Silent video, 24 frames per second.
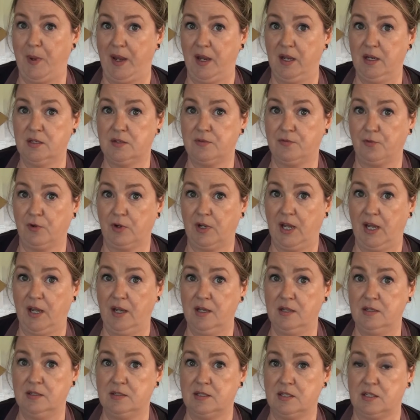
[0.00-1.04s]
paint for
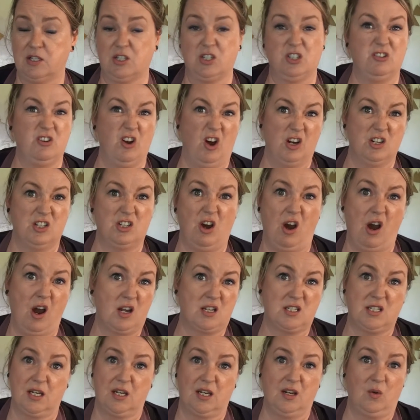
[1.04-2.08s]
kids. It's
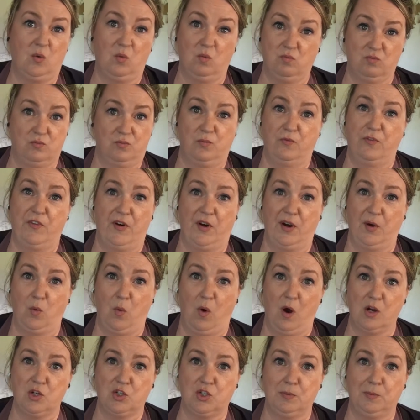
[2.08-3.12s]
non-toxic, it's very
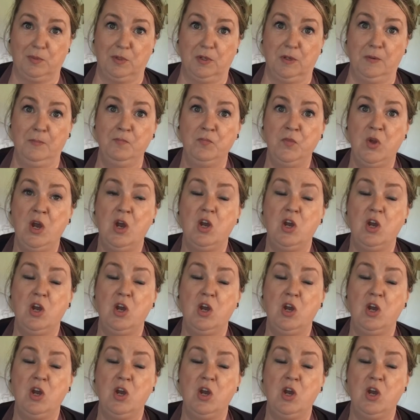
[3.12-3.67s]
washable.